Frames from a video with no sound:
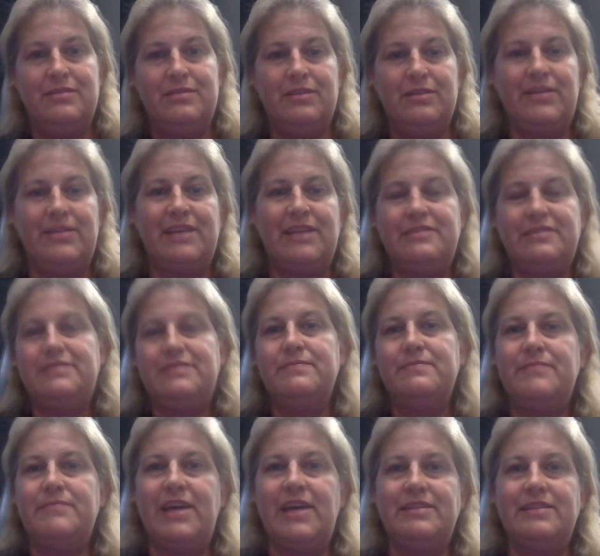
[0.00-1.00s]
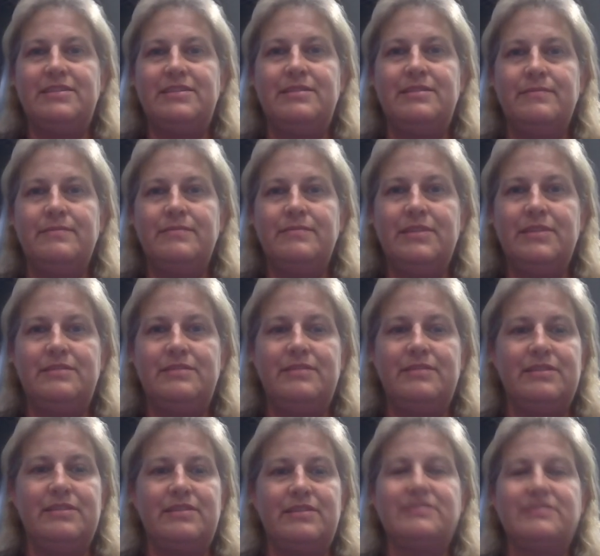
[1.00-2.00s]

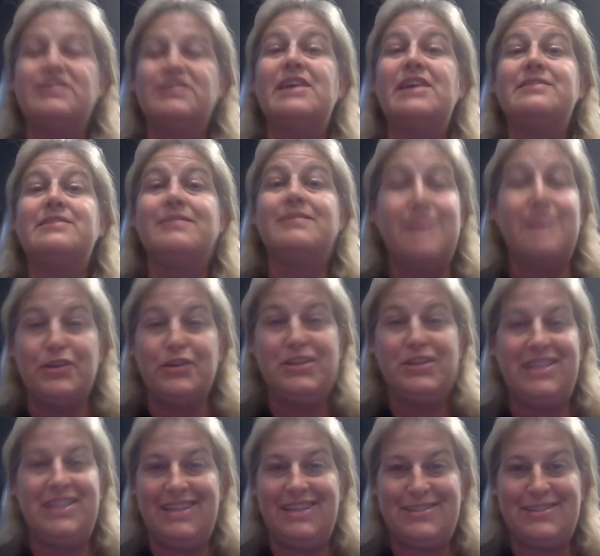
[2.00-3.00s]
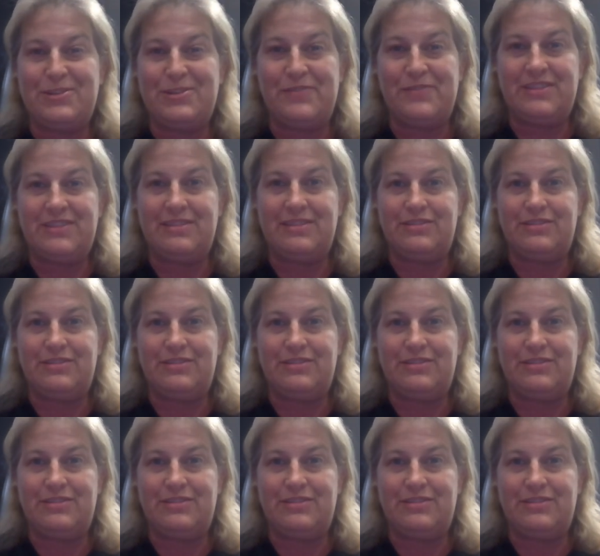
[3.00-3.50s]
It doesn't necessarily need service.